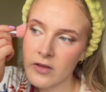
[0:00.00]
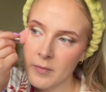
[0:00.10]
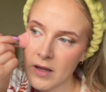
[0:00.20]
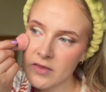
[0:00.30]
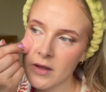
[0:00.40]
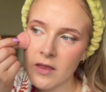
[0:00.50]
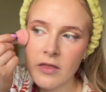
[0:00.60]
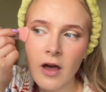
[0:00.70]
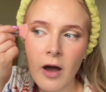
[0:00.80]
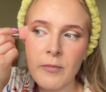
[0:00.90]
the main thing
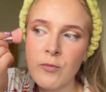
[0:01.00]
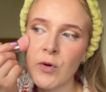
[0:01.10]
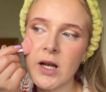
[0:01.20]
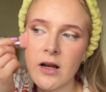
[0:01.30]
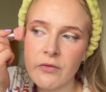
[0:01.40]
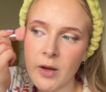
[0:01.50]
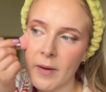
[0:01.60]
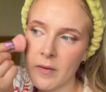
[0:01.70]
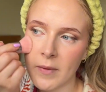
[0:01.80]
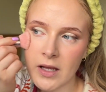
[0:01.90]
that I've been really loving about
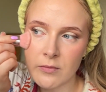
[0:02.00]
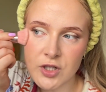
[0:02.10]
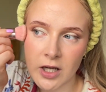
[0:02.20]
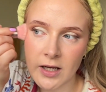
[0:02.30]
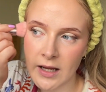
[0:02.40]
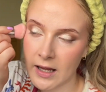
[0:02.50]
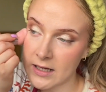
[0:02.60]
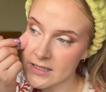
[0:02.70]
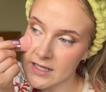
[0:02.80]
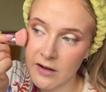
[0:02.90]
the makeup journey in
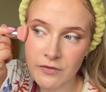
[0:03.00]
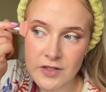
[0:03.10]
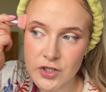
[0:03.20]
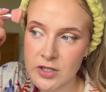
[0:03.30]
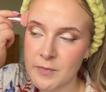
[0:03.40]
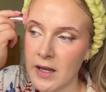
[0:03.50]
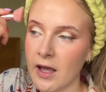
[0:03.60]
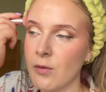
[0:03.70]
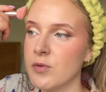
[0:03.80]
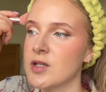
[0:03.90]
itself is just being
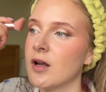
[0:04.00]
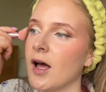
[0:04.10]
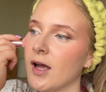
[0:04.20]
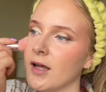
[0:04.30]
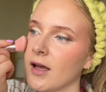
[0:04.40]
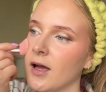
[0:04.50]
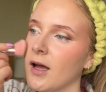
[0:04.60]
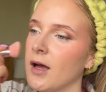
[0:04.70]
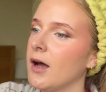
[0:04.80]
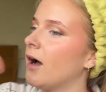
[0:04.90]
able to, like,
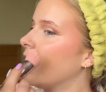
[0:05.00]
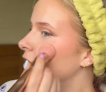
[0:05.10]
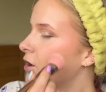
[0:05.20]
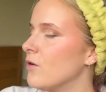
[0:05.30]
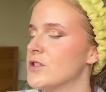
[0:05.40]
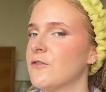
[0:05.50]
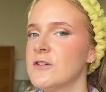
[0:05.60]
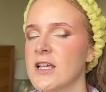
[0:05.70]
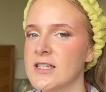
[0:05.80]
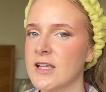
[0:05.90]
I don't know, it just
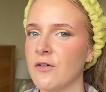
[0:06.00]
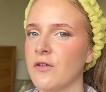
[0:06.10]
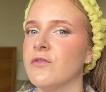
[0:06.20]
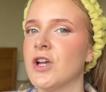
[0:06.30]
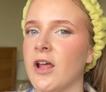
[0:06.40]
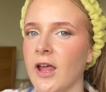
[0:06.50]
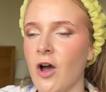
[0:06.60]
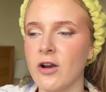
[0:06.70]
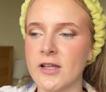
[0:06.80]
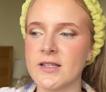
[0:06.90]
feels like a self-love journey,
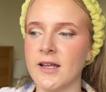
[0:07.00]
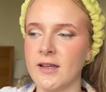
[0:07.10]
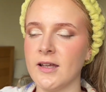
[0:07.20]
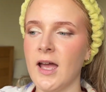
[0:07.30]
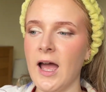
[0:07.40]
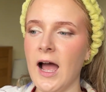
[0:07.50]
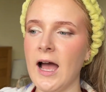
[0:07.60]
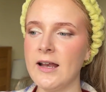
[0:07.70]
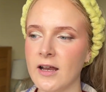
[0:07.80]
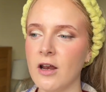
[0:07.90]
honestly.
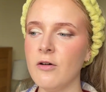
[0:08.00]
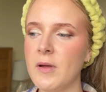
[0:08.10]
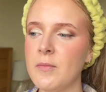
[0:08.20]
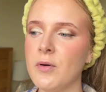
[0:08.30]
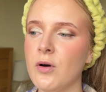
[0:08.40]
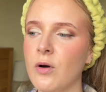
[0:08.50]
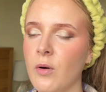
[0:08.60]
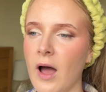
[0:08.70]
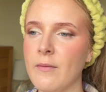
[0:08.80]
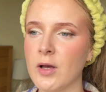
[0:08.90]
And a lot of people
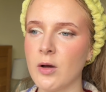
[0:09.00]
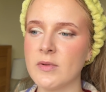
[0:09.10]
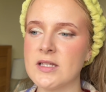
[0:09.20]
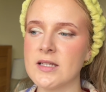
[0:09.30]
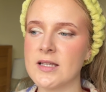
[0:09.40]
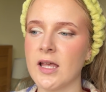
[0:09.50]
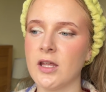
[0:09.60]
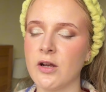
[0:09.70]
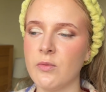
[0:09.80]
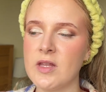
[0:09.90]
have been commenting saying, you
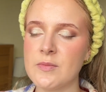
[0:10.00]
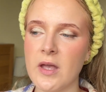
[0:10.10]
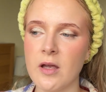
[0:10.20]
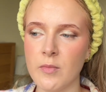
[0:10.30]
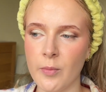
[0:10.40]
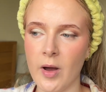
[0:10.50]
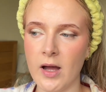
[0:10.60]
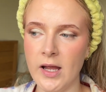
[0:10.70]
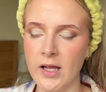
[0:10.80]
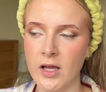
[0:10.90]
know, with this makeup you're
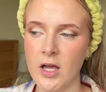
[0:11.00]
buying,